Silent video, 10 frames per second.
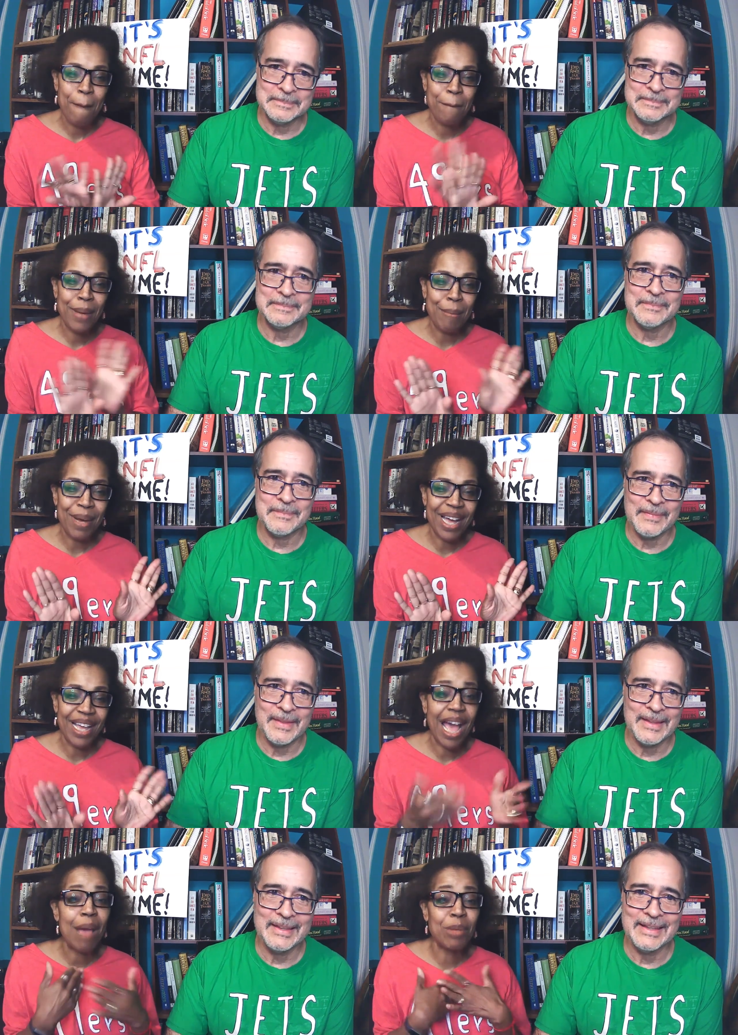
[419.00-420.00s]
Speaker 1: bye
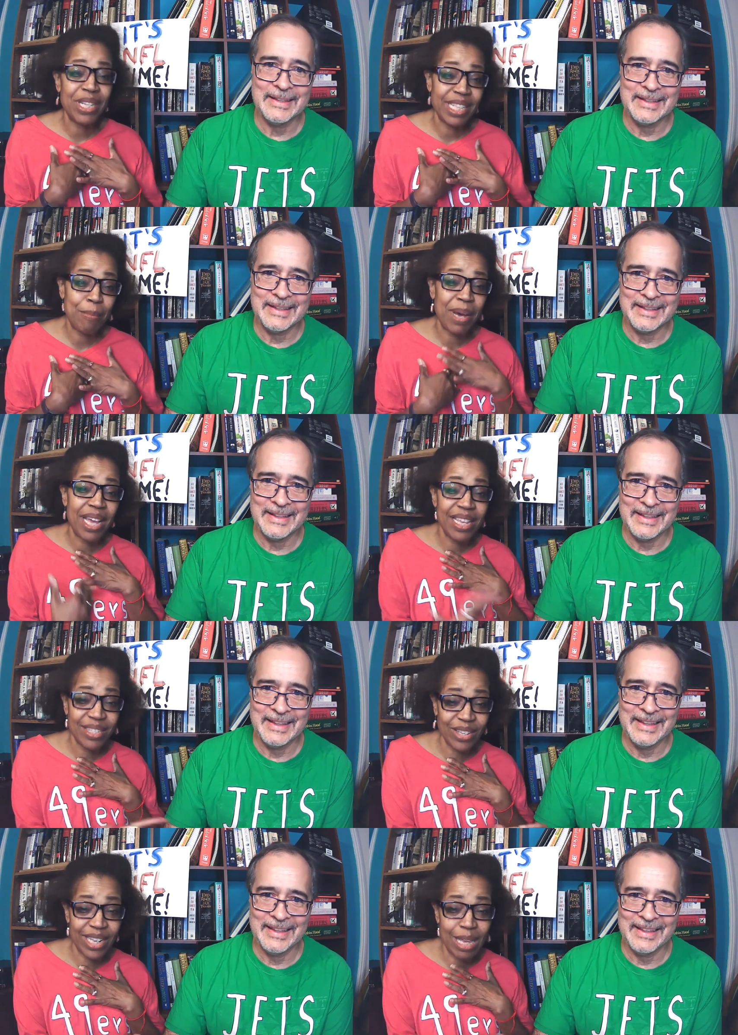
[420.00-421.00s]
bye. I'm going to say bye.
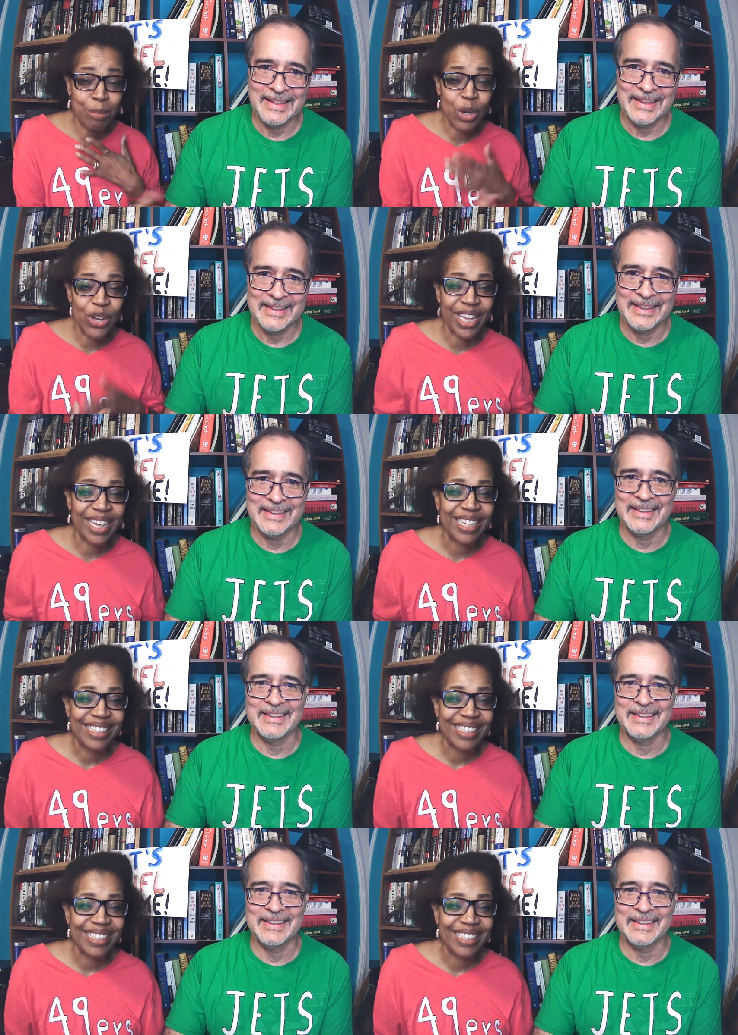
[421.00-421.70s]
He's going to keep talking.